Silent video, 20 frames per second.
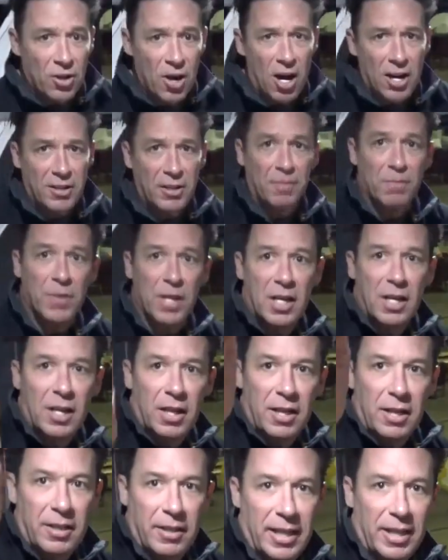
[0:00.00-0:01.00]
are awesome.
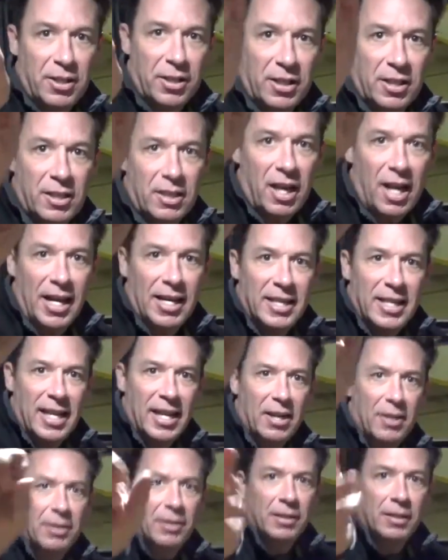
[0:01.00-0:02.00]
They just slide
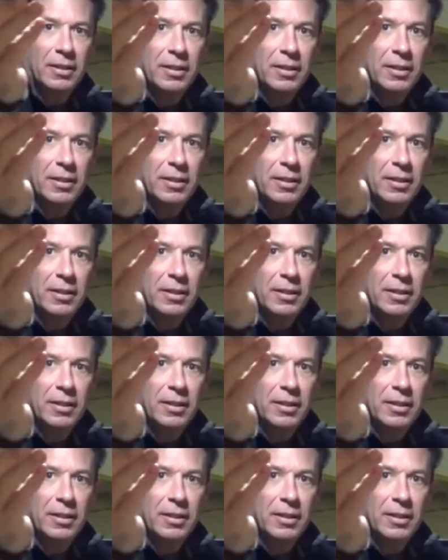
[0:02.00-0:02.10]
down